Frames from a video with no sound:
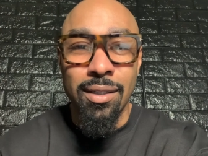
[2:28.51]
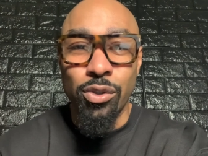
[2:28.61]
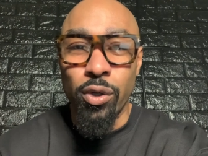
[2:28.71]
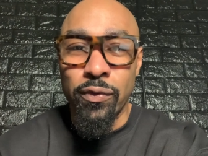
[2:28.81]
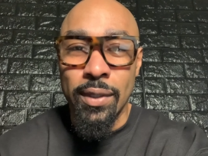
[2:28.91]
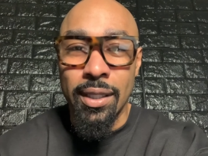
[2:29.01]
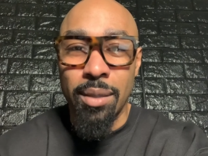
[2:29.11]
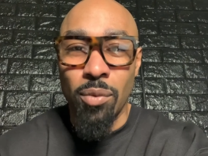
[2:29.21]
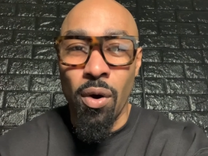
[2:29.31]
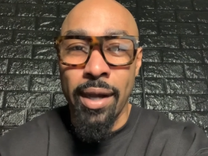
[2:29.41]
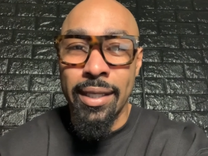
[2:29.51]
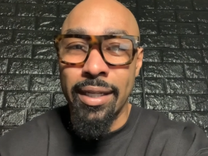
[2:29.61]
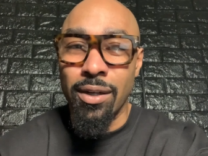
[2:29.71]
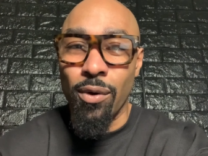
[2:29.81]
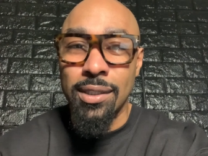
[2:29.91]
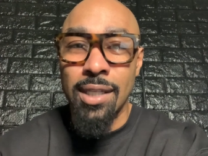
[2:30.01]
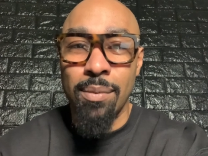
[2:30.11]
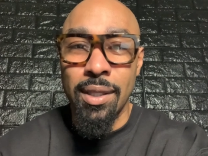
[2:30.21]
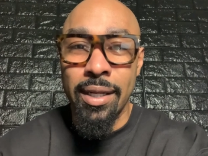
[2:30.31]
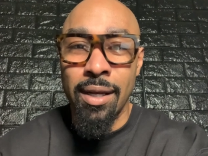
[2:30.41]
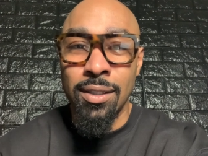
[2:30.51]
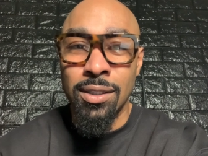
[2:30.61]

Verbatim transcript: do affiliate marketing or something else.